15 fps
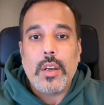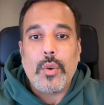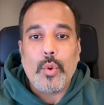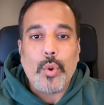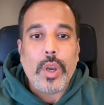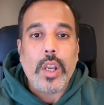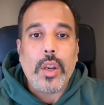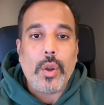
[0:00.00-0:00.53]
who
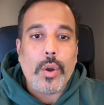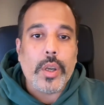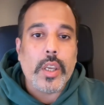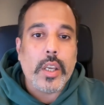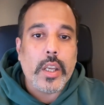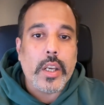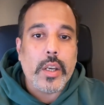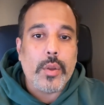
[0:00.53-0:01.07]
can
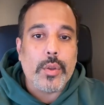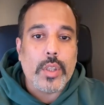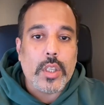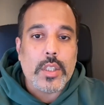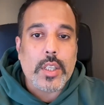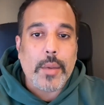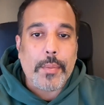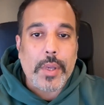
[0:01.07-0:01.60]
logging into
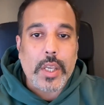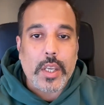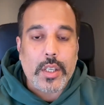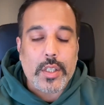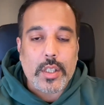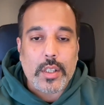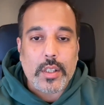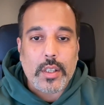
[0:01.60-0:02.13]
this
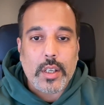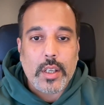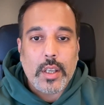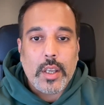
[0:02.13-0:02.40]
application.